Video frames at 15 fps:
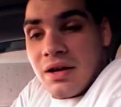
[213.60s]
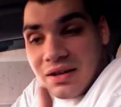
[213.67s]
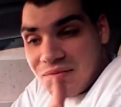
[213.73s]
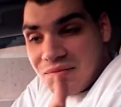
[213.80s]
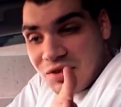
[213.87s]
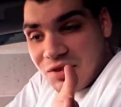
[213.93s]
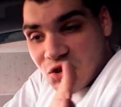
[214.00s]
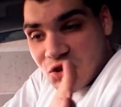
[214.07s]

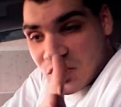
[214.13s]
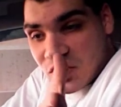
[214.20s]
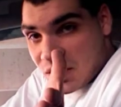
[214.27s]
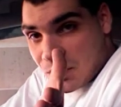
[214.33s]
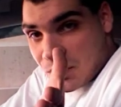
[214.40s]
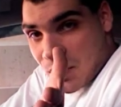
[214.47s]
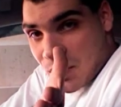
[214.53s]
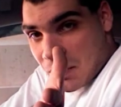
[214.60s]
and make sure
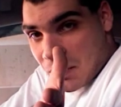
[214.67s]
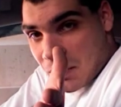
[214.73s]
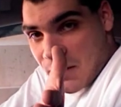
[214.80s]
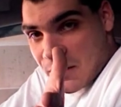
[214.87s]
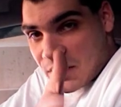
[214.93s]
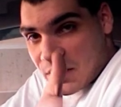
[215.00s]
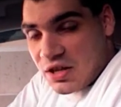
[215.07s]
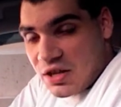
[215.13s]
you're parked
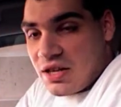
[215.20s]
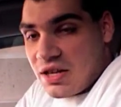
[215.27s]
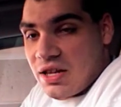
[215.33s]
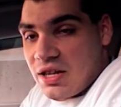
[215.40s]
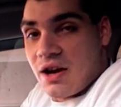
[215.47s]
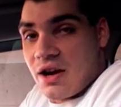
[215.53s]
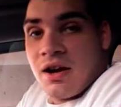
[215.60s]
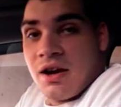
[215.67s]
perfectly in
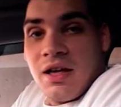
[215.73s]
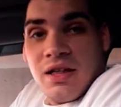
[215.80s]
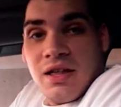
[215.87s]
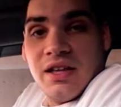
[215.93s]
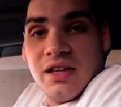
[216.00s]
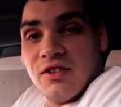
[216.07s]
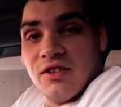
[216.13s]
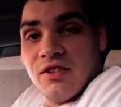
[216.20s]
there,
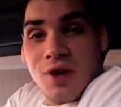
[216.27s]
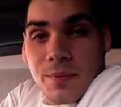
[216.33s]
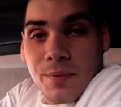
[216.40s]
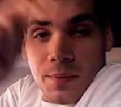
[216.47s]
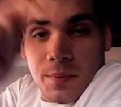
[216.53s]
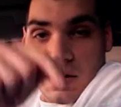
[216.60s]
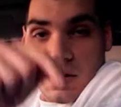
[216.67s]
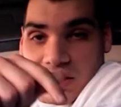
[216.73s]
and you drop
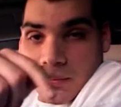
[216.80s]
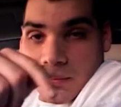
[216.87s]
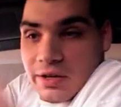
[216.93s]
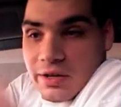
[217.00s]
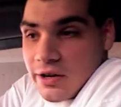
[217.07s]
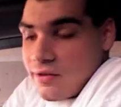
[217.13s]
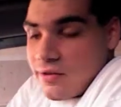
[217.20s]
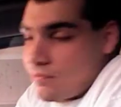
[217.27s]
your money in the
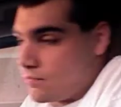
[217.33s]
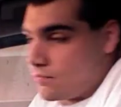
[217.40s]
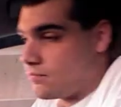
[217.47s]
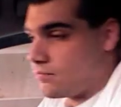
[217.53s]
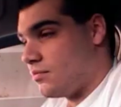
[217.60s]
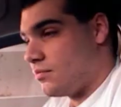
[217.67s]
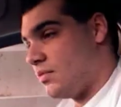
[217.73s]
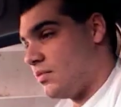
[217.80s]
meter.
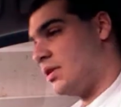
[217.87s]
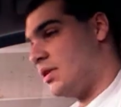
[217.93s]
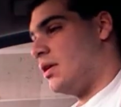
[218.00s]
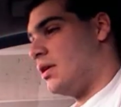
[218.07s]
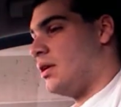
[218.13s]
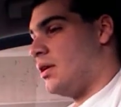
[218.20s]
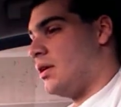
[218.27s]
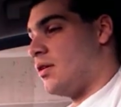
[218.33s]

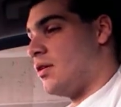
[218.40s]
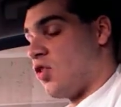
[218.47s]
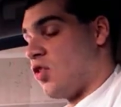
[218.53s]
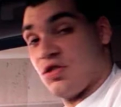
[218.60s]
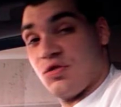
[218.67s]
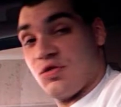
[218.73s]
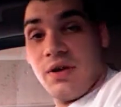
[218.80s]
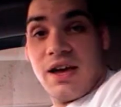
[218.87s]
Of
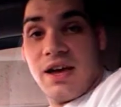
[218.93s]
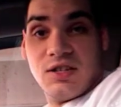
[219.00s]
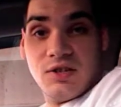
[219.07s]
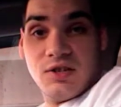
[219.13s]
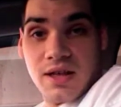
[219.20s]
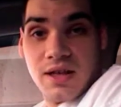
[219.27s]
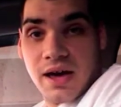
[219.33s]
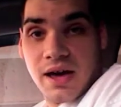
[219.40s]
course, we can't
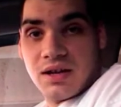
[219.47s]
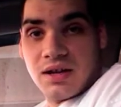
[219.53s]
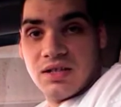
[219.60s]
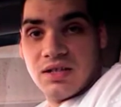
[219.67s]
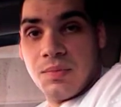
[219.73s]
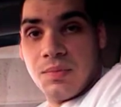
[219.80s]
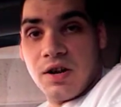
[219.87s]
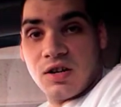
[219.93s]
do that
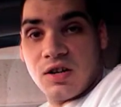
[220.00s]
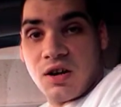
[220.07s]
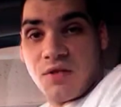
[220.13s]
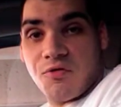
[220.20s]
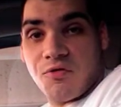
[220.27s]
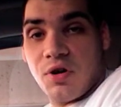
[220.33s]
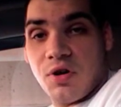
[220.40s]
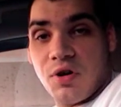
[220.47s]
because the meters
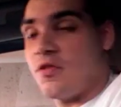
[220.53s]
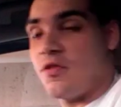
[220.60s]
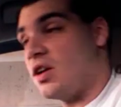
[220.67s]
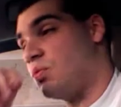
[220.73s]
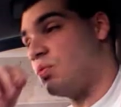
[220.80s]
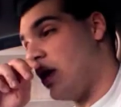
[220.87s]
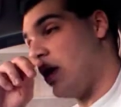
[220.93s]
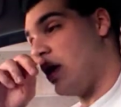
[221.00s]
aren't free for
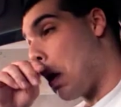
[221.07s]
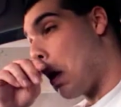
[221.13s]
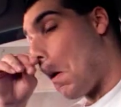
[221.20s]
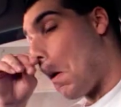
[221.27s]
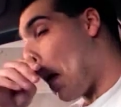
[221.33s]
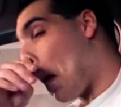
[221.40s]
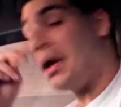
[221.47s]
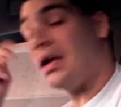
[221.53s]
us. We
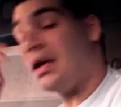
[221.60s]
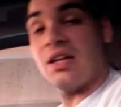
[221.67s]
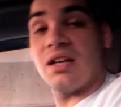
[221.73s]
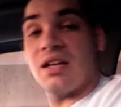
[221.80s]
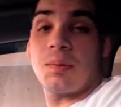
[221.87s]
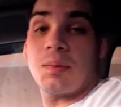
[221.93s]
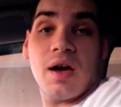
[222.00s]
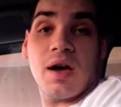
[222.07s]
still
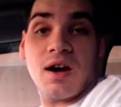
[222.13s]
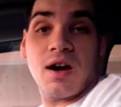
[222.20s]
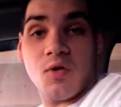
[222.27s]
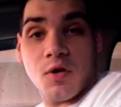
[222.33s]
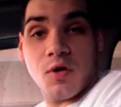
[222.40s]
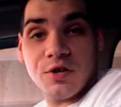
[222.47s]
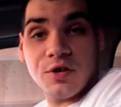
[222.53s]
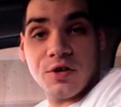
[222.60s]
have to pay our
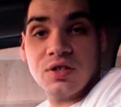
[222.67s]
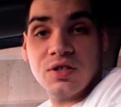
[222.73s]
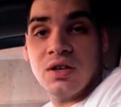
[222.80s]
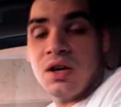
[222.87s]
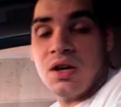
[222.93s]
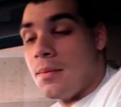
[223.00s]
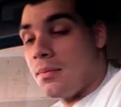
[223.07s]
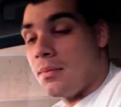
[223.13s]
quarters,
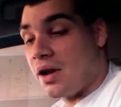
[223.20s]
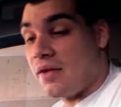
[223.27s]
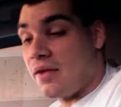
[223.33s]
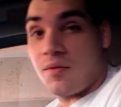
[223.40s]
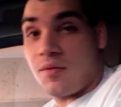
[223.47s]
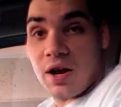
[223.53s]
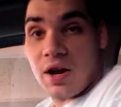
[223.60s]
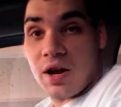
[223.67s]
but I've
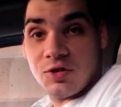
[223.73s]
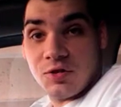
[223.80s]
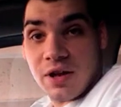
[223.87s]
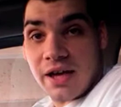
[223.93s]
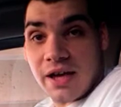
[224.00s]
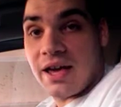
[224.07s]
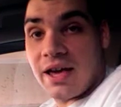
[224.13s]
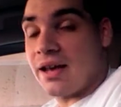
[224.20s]
never had to do
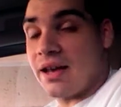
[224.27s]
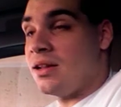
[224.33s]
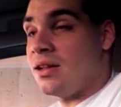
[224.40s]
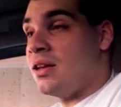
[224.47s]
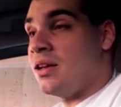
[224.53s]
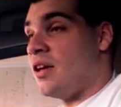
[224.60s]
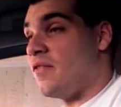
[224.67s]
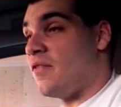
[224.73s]
that yet.
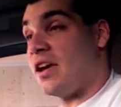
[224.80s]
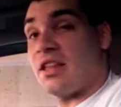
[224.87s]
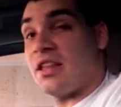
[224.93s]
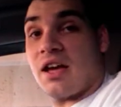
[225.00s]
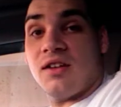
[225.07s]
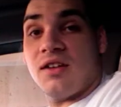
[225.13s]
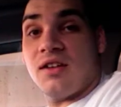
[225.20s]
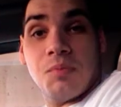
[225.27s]
If
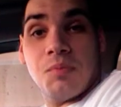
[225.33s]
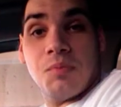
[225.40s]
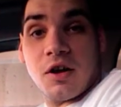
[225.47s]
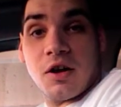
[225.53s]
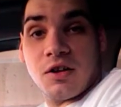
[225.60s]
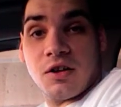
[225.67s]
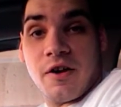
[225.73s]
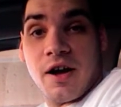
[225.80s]
anything, I'll just park
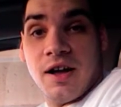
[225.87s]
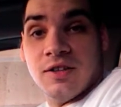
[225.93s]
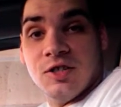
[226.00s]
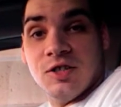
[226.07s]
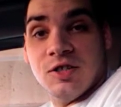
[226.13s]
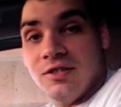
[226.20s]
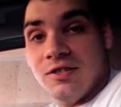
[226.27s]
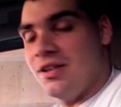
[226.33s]
in the
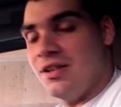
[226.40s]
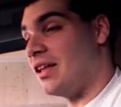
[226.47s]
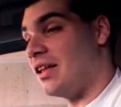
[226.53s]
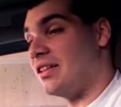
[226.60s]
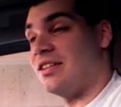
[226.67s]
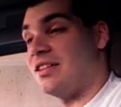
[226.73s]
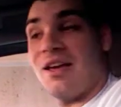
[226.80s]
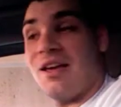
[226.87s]
garage
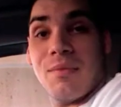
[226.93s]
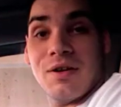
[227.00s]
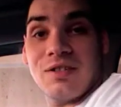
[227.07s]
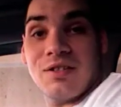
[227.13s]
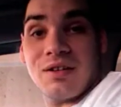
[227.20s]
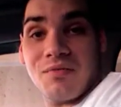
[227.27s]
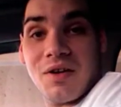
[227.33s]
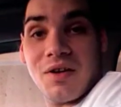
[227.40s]
and get my
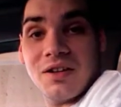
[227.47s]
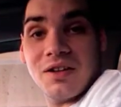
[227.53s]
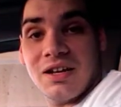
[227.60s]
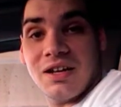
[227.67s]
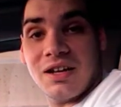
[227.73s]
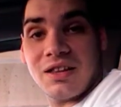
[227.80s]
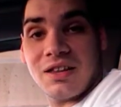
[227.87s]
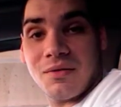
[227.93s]
ticket
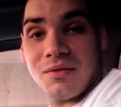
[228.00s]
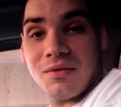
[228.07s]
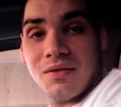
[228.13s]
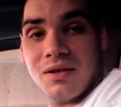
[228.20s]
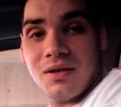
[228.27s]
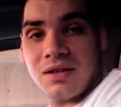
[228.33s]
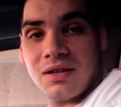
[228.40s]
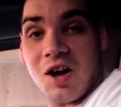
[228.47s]
validated
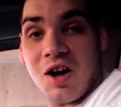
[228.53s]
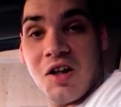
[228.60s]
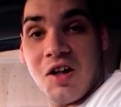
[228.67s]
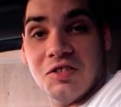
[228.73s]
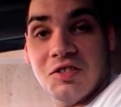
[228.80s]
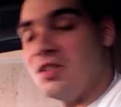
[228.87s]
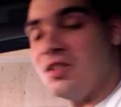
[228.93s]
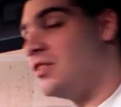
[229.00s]
at the
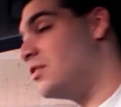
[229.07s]
college.